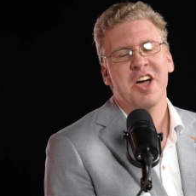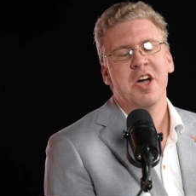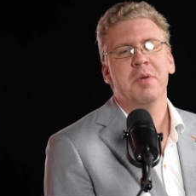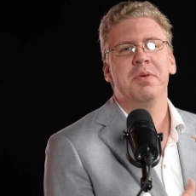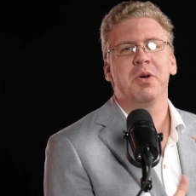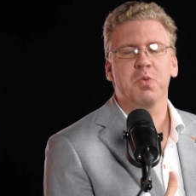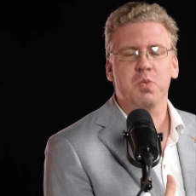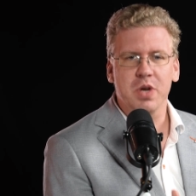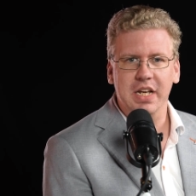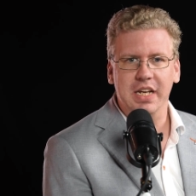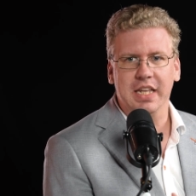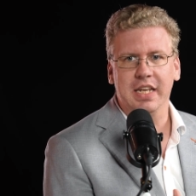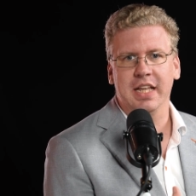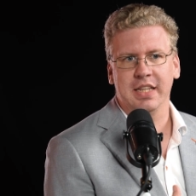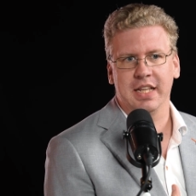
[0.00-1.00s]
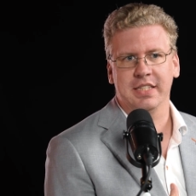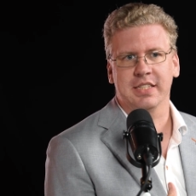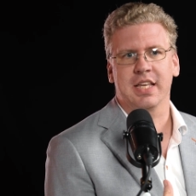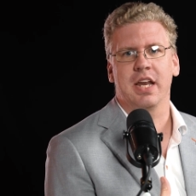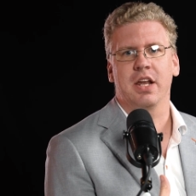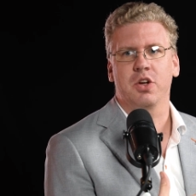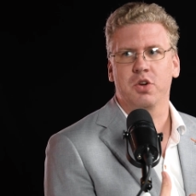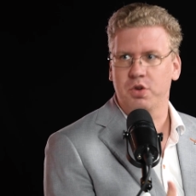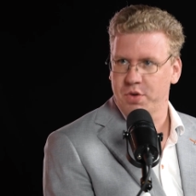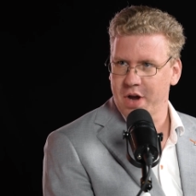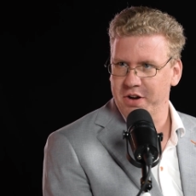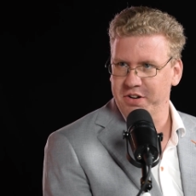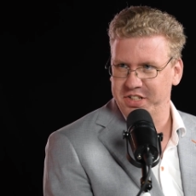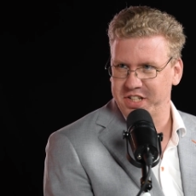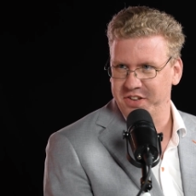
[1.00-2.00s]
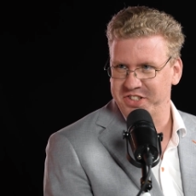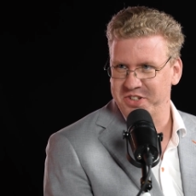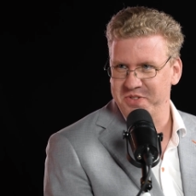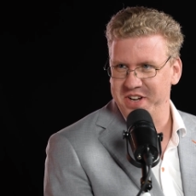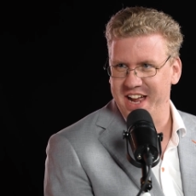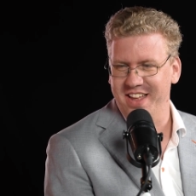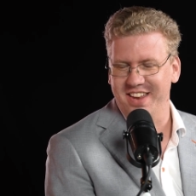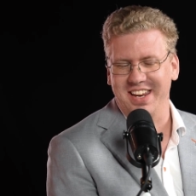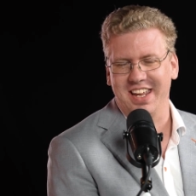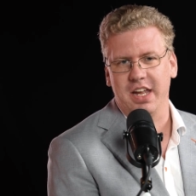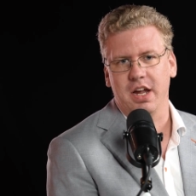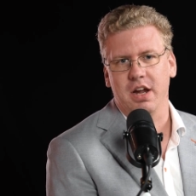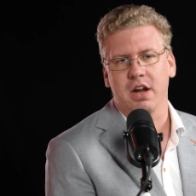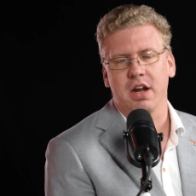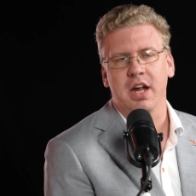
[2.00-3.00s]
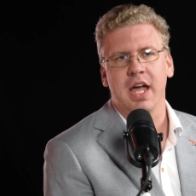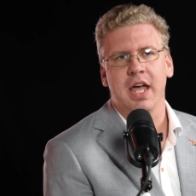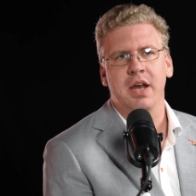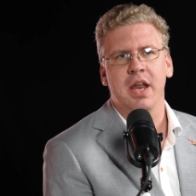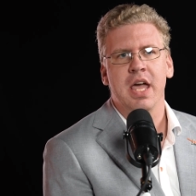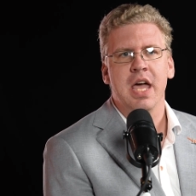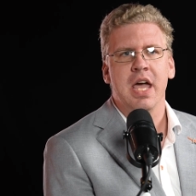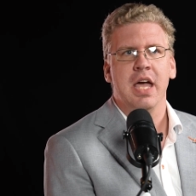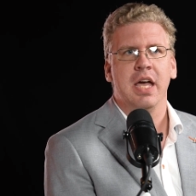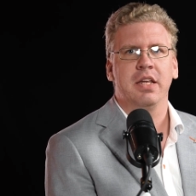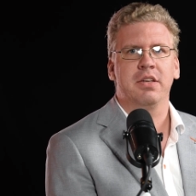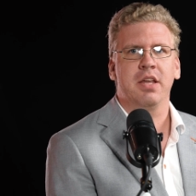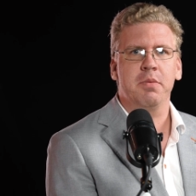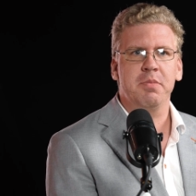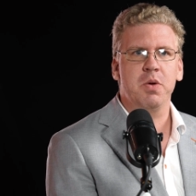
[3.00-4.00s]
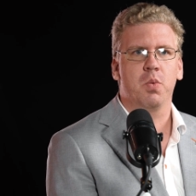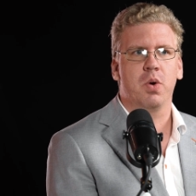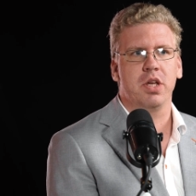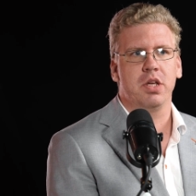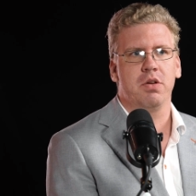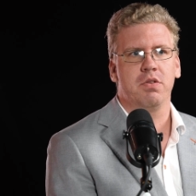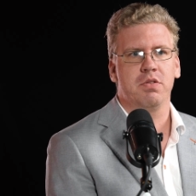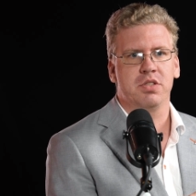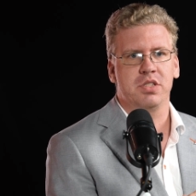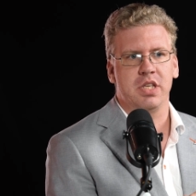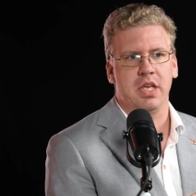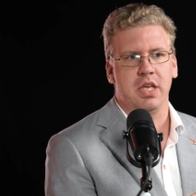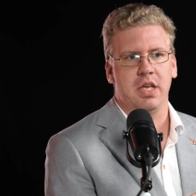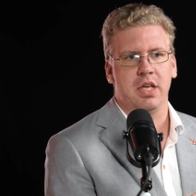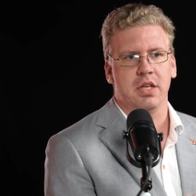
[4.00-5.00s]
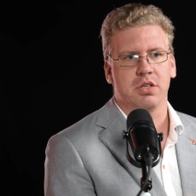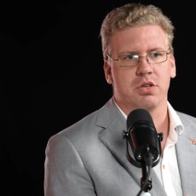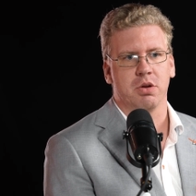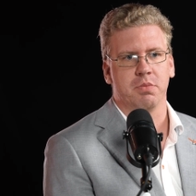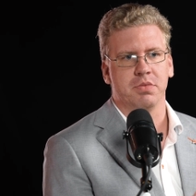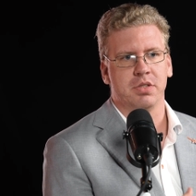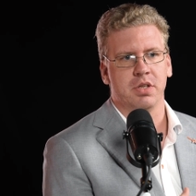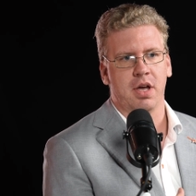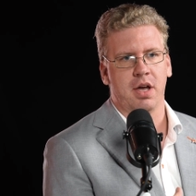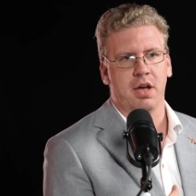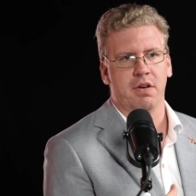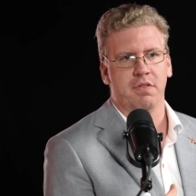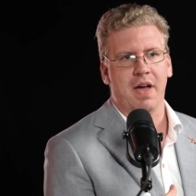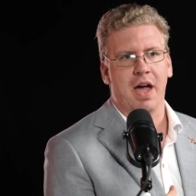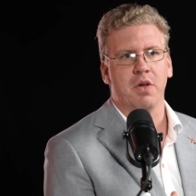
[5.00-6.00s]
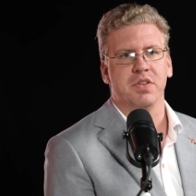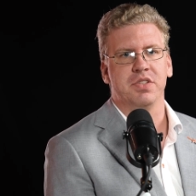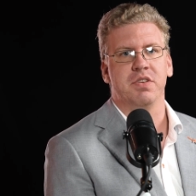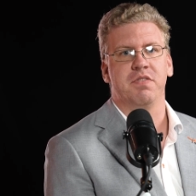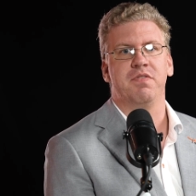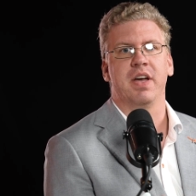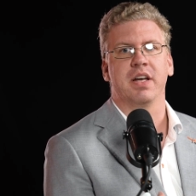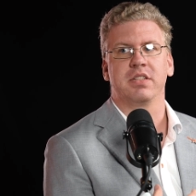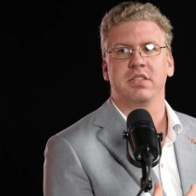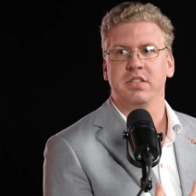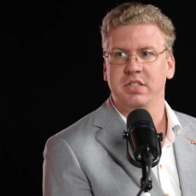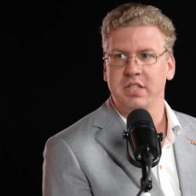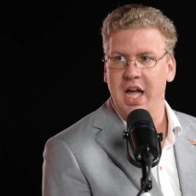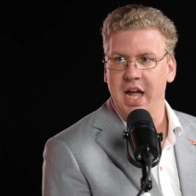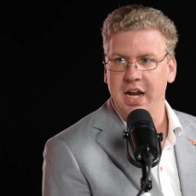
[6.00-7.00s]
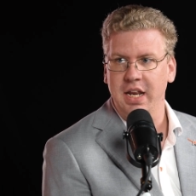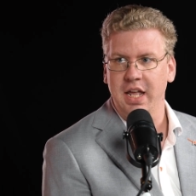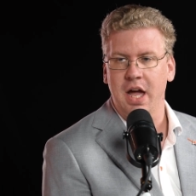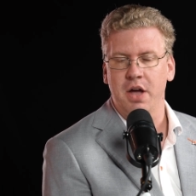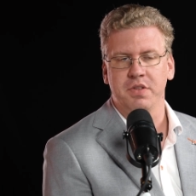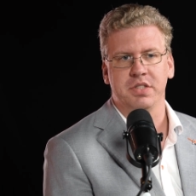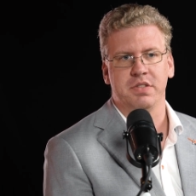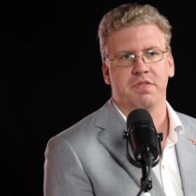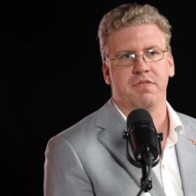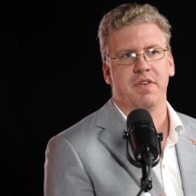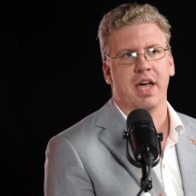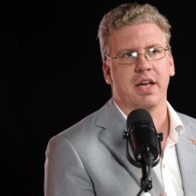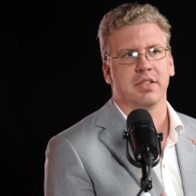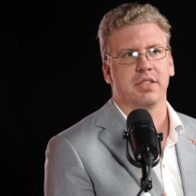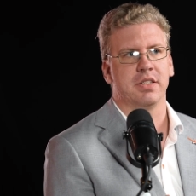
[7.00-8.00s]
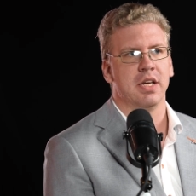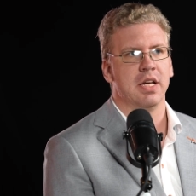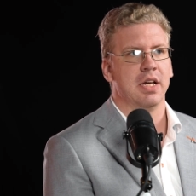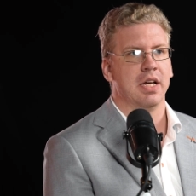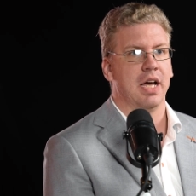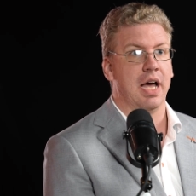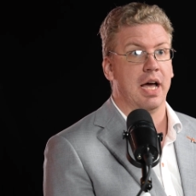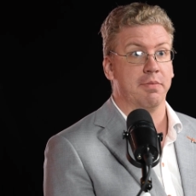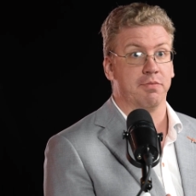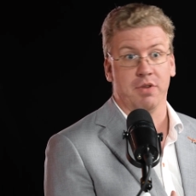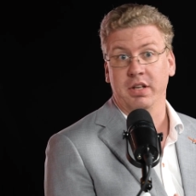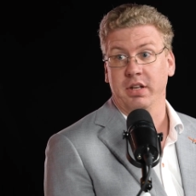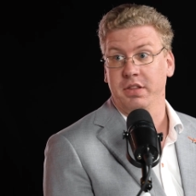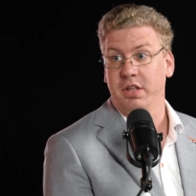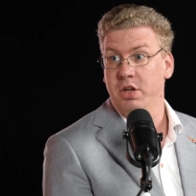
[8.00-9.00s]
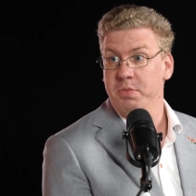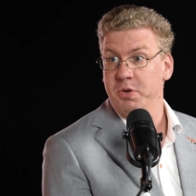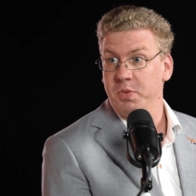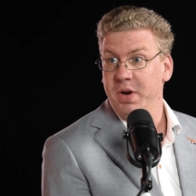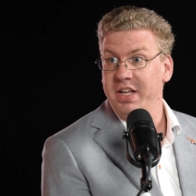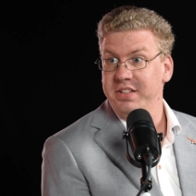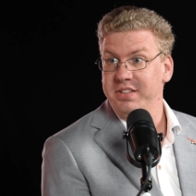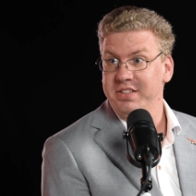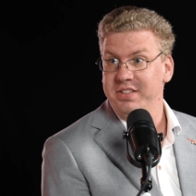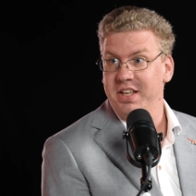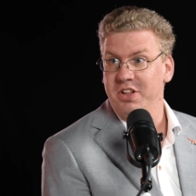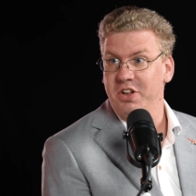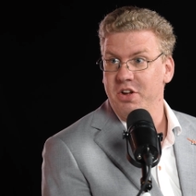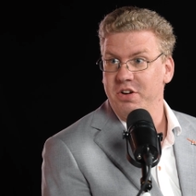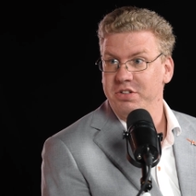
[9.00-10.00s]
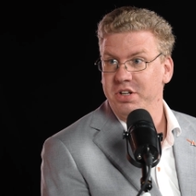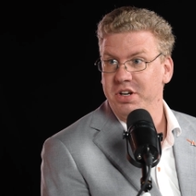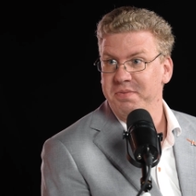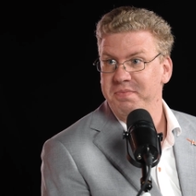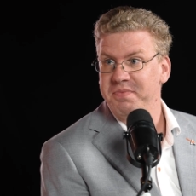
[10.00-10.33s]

But really, let's kind of ground ourselves in reality here. And Tell me what you see in terms of how this affects society, how this affects, frankly, the human race in the long term.